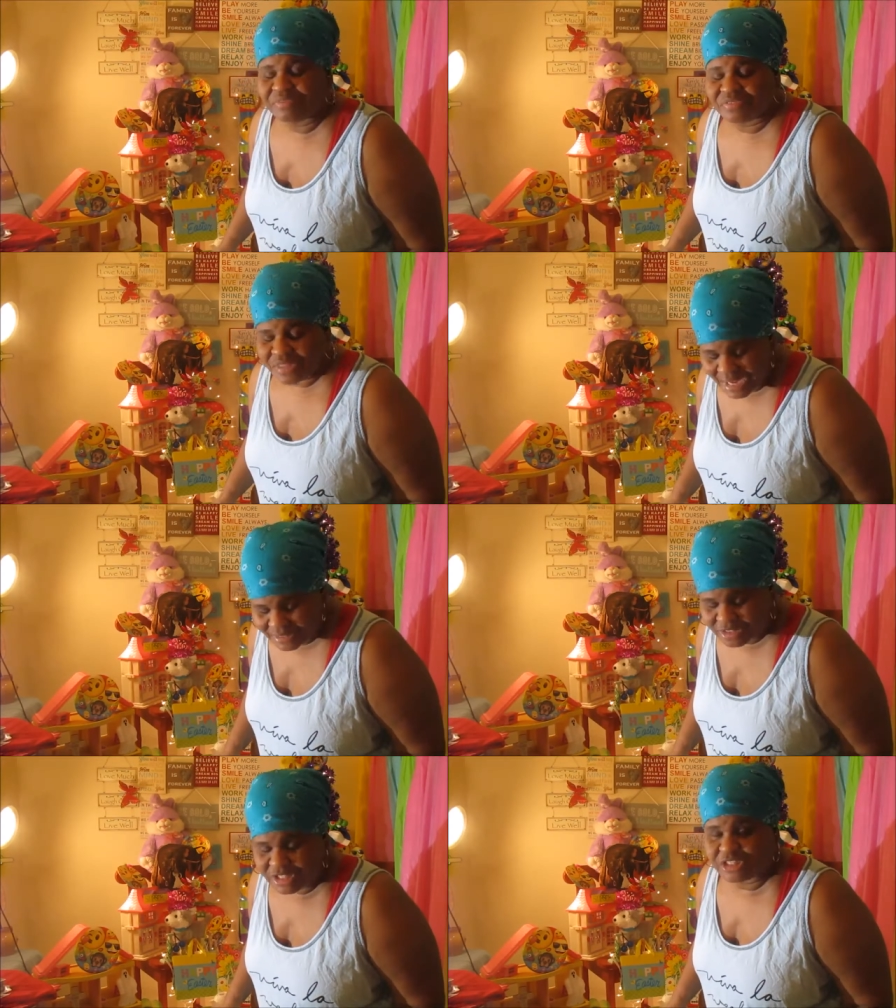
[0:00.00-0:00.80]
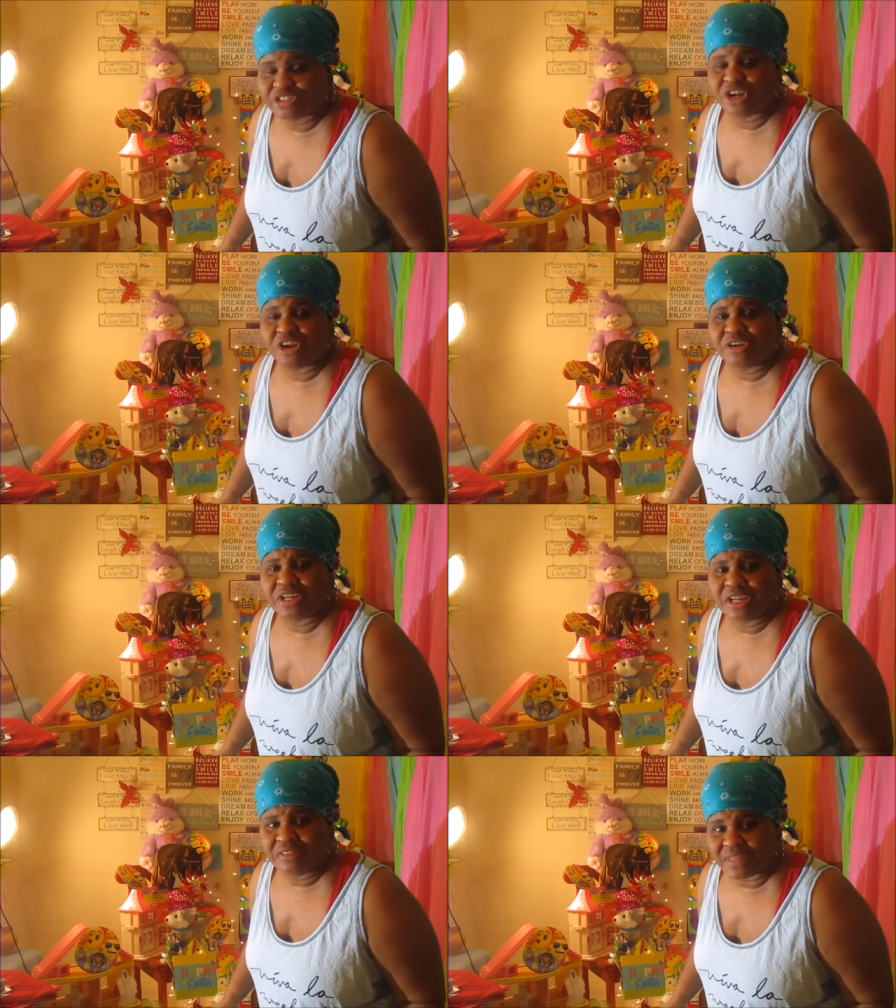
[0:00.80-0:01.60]
that's their
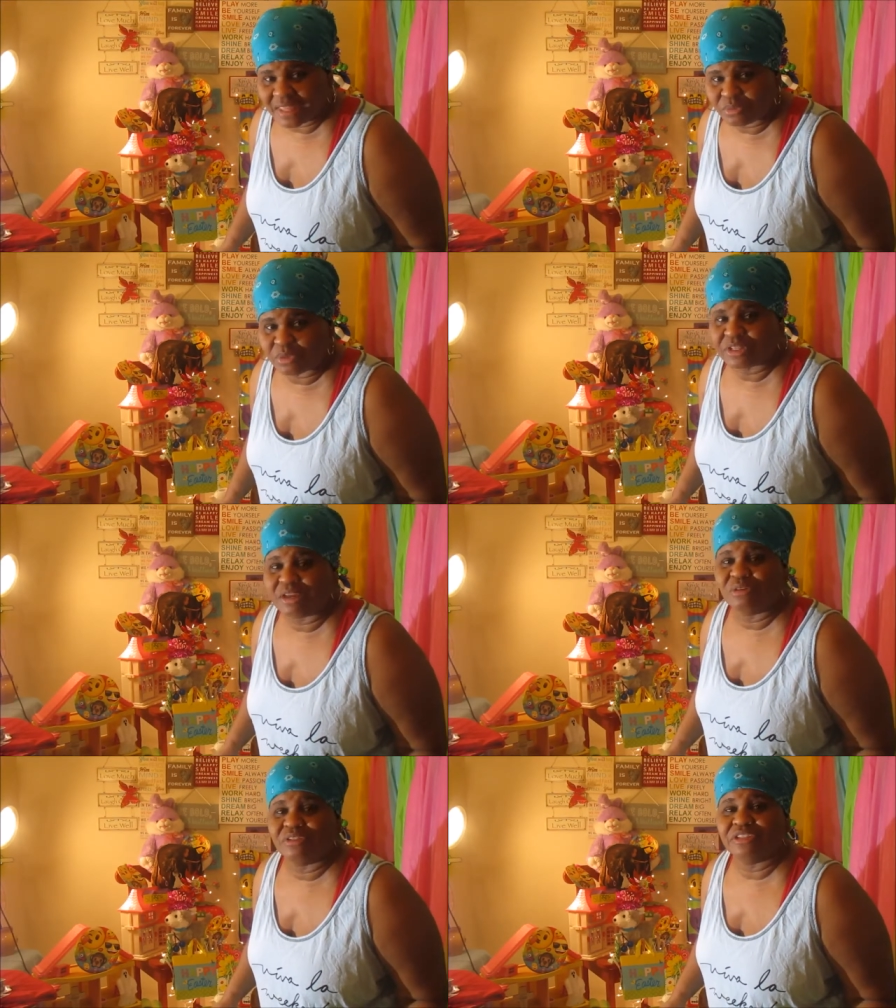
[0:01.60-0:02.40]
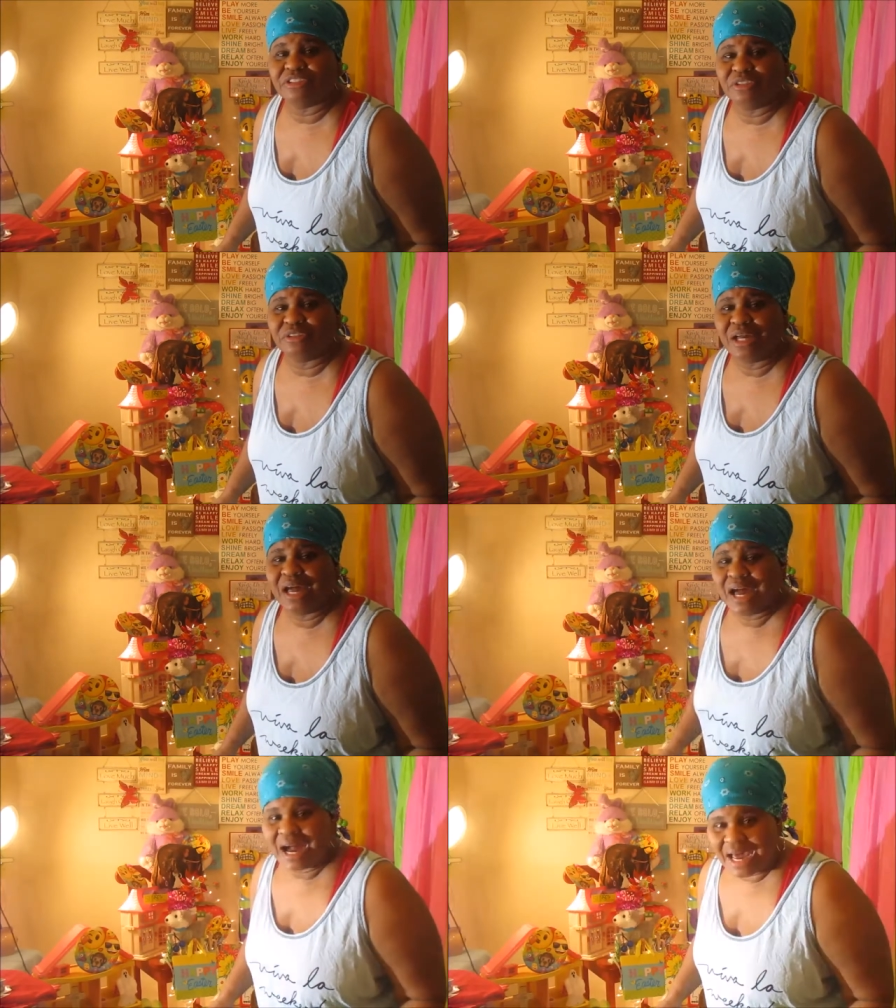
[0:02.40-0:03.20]
journey. That's what they want to do.
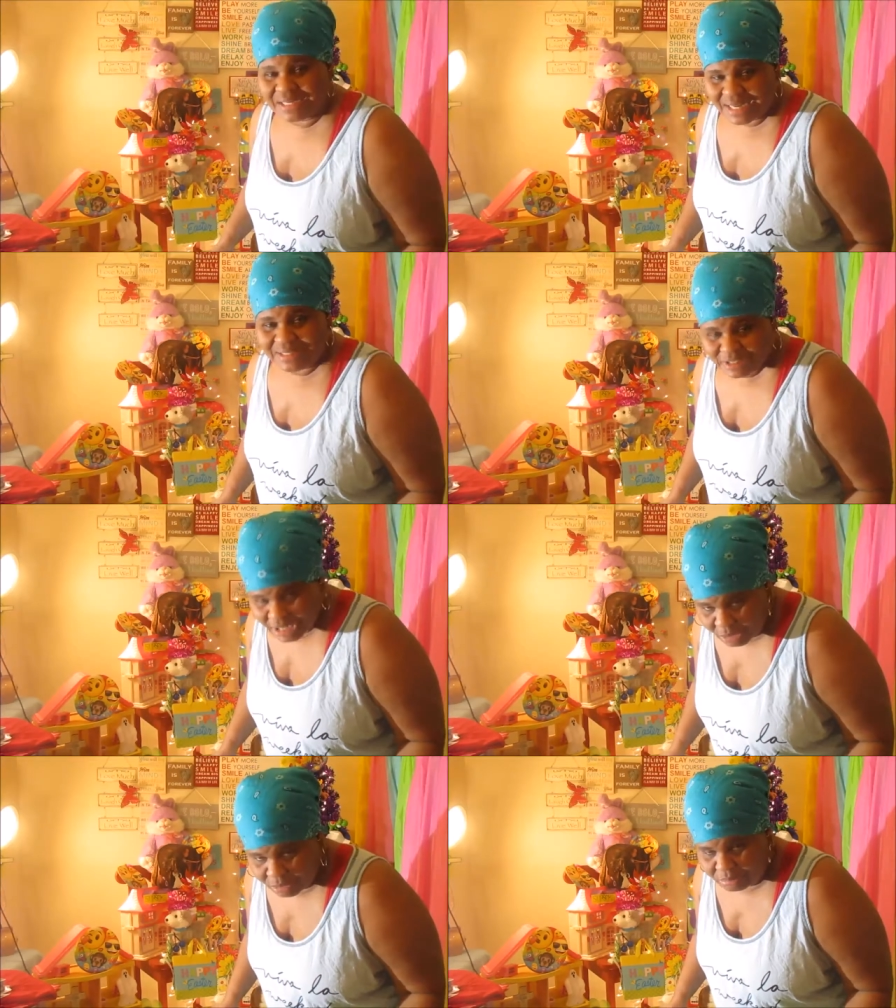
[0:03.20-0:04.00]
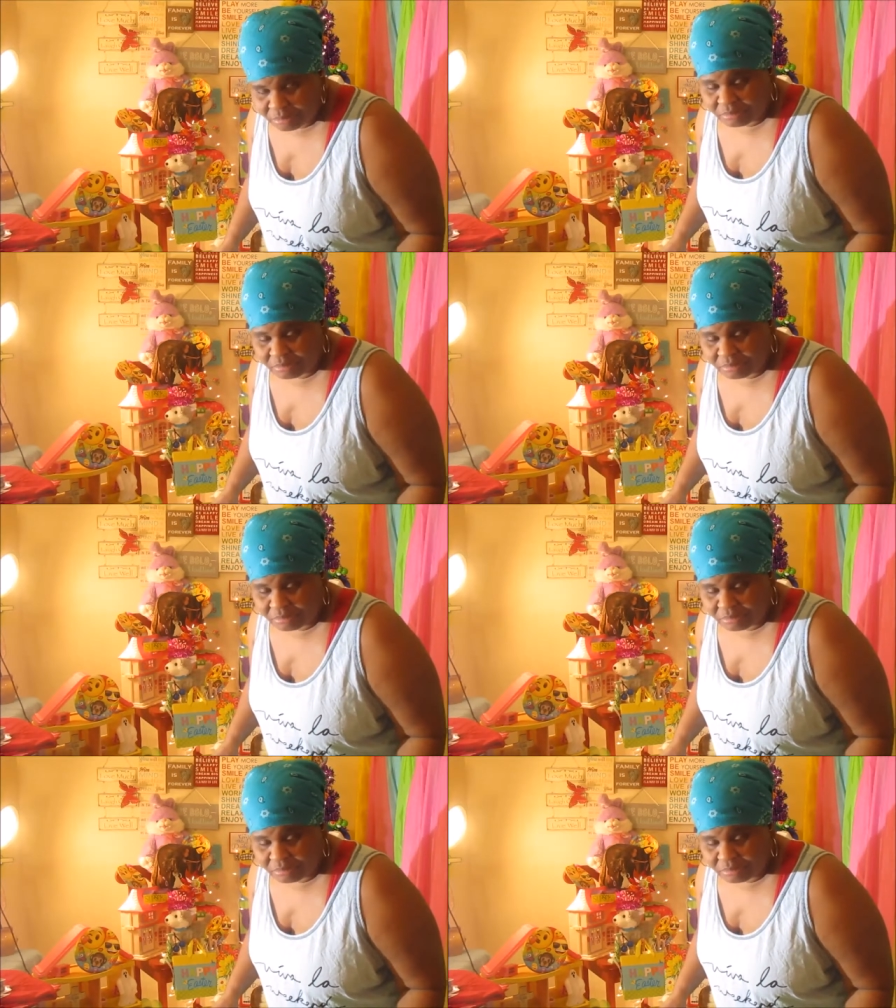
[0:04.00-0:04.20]
I let go.